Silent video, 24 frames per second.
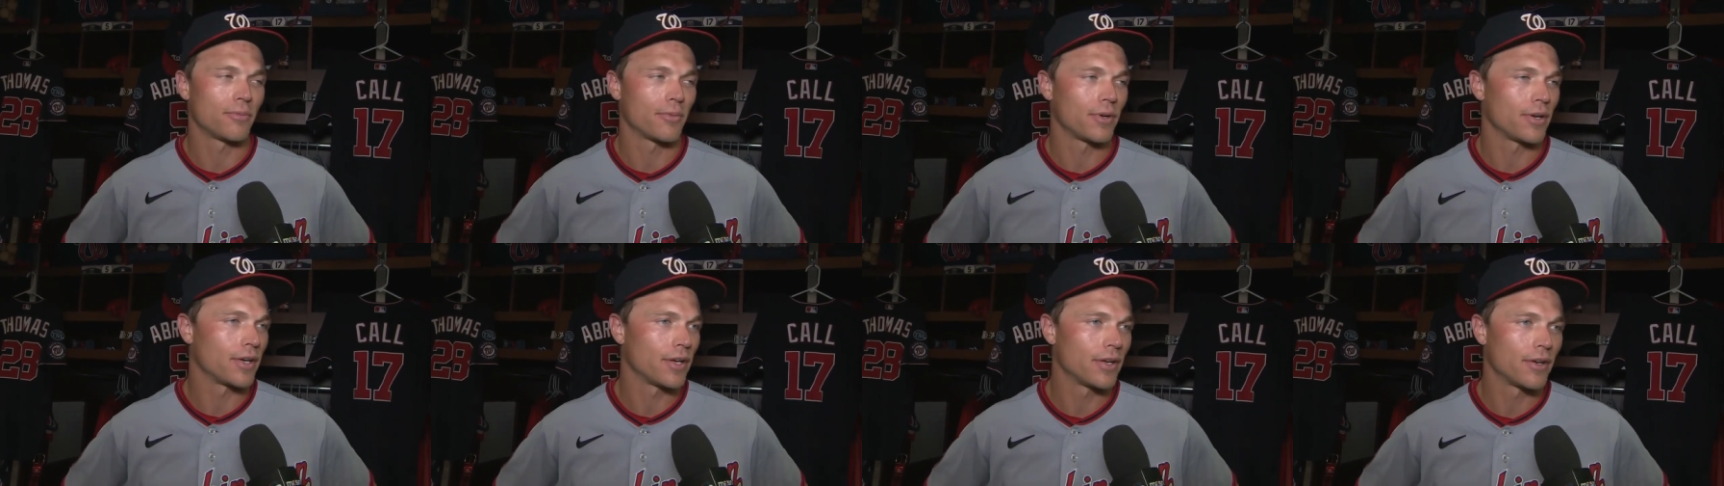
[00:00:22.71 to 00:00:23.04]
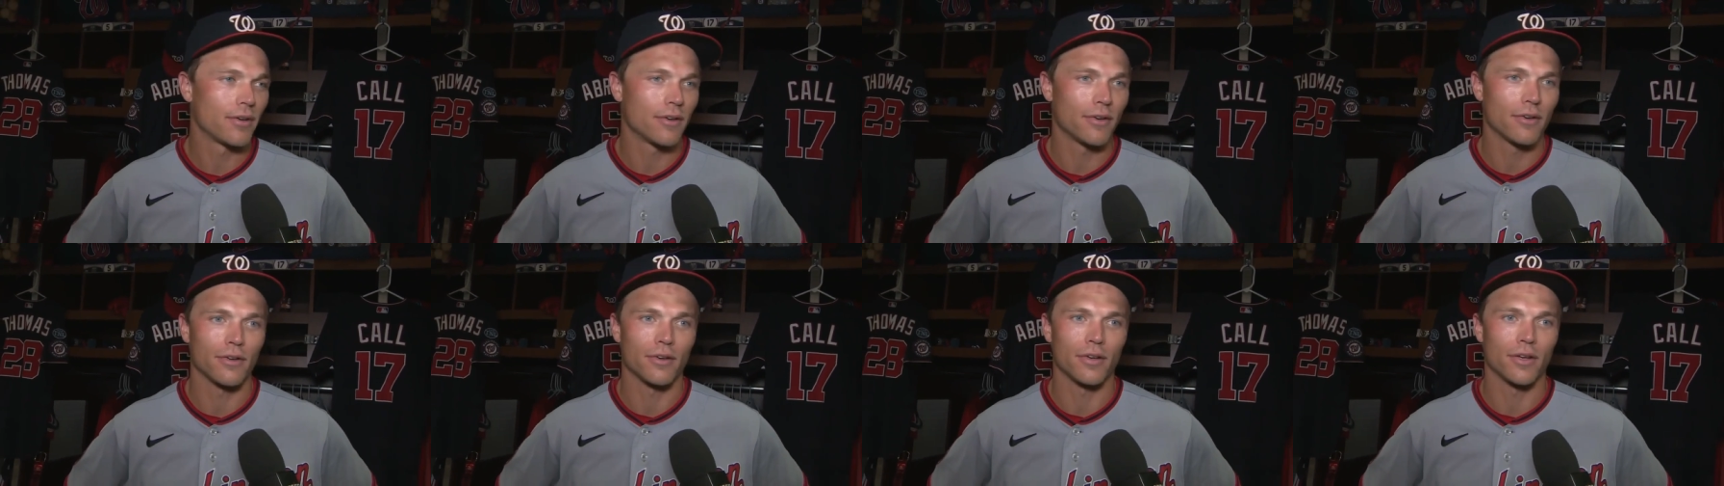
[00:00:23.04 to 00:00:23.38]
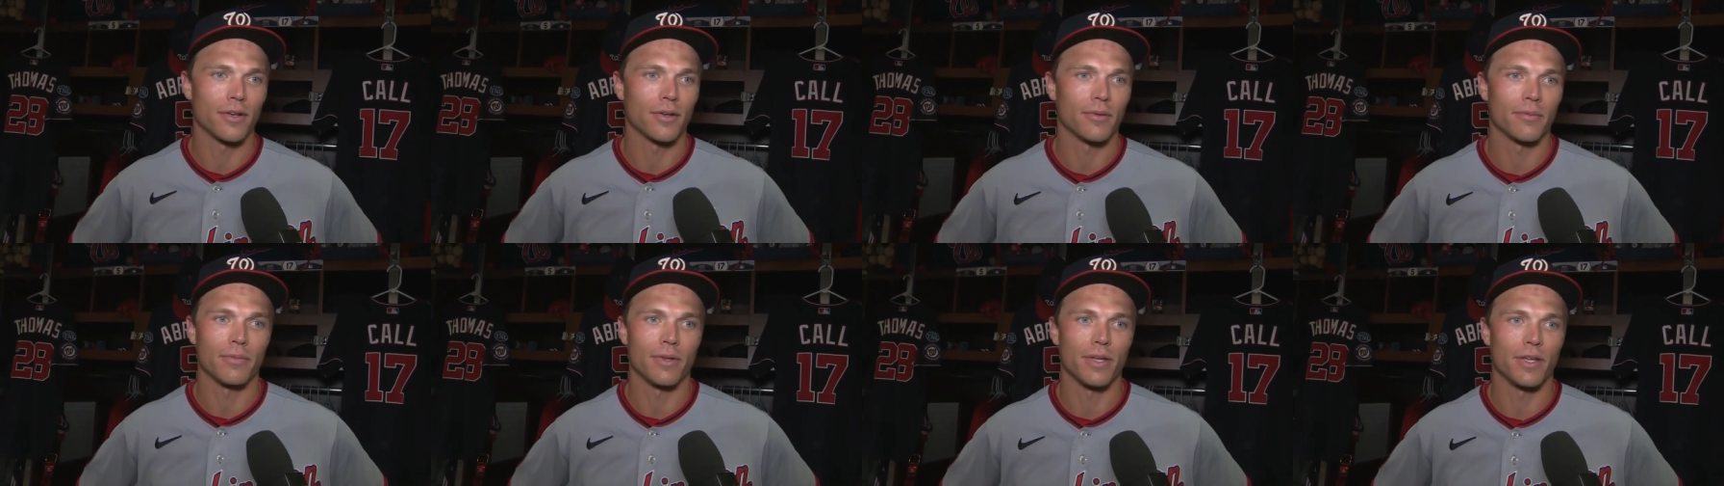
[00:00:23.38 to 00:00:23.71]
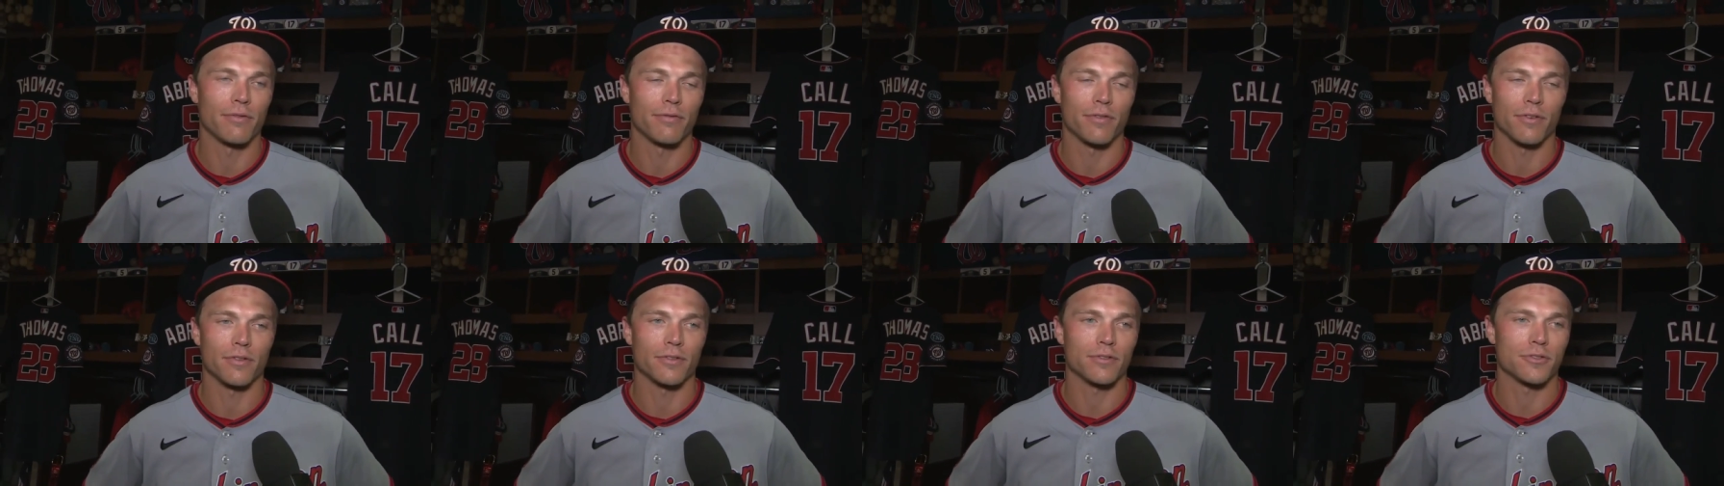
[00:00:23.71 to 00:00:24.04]
run hitter or gonna hit
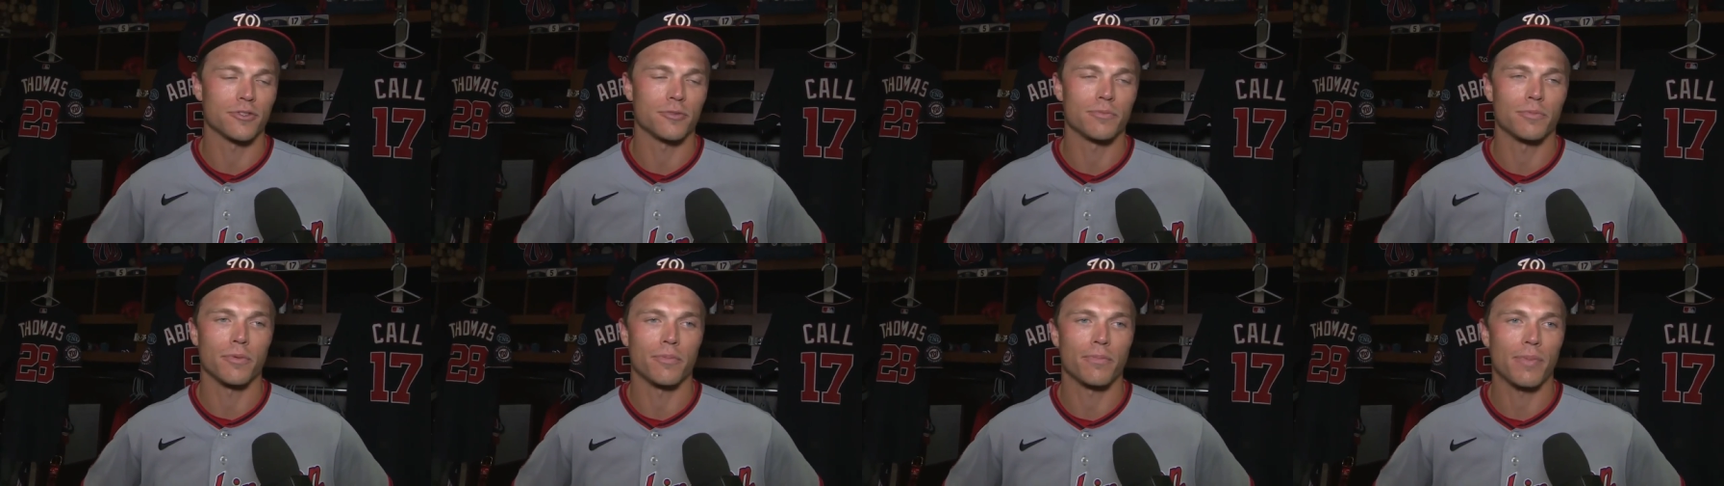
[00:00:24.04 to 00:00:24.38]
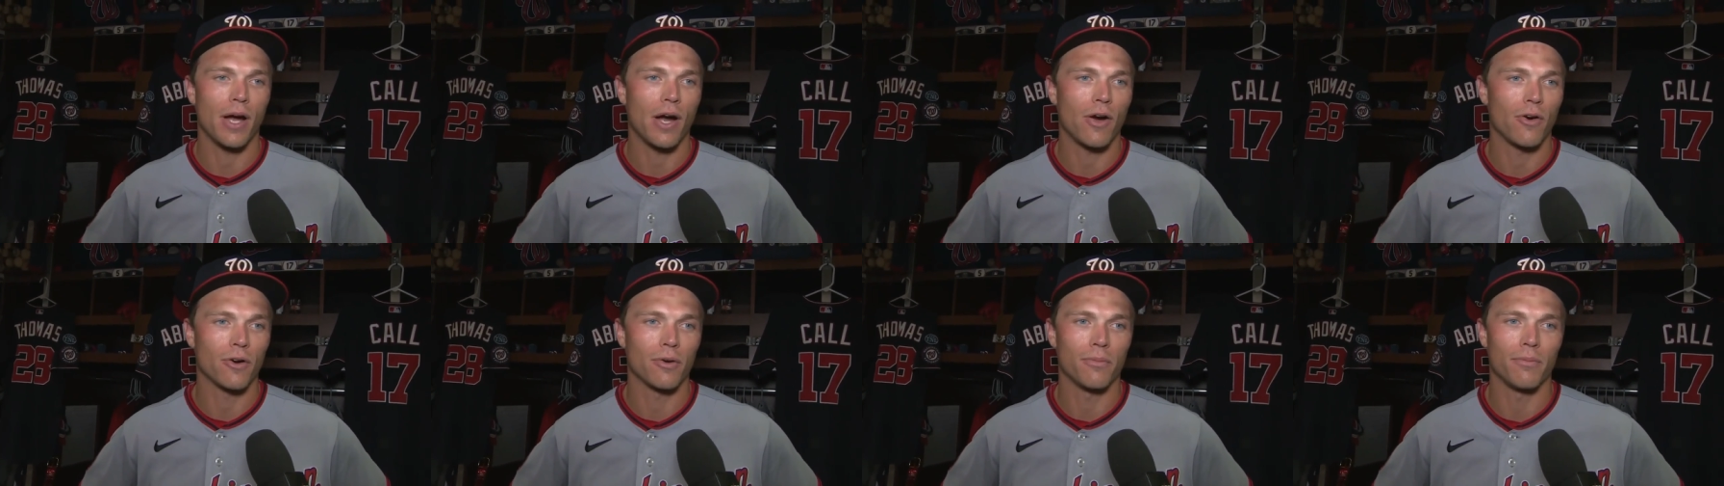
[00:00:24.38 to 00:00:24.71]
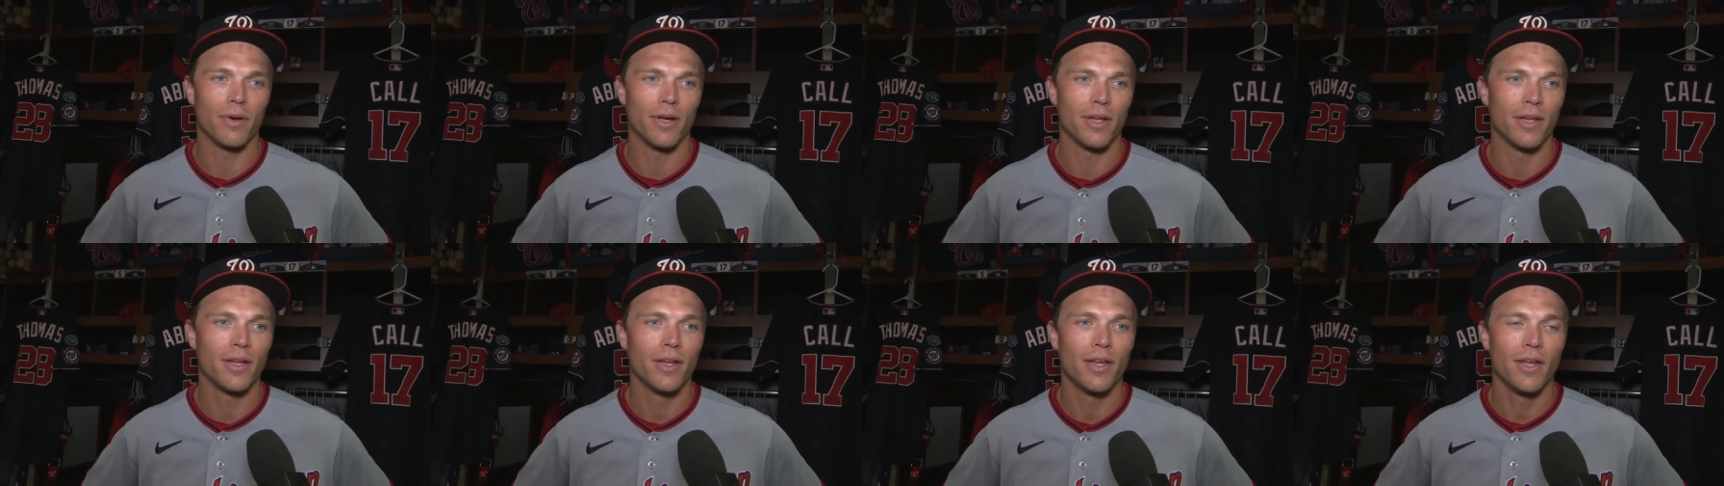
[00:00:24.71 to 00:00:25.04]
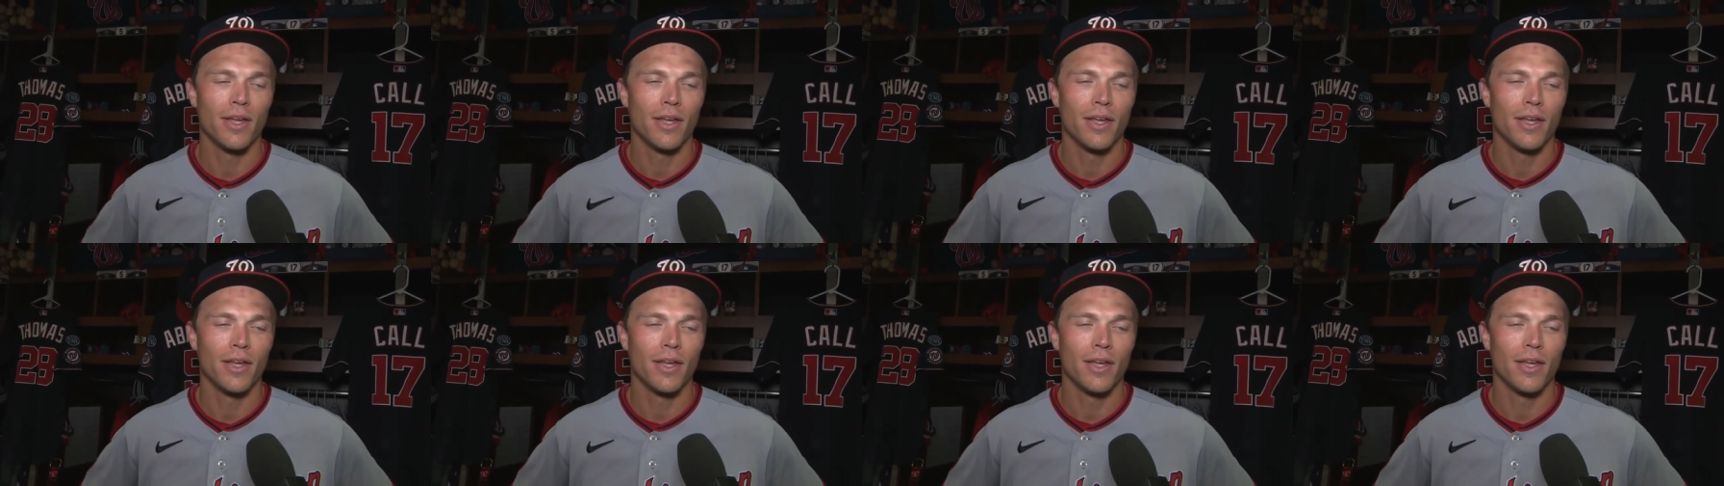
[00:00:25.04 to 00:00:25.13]
for superpower, but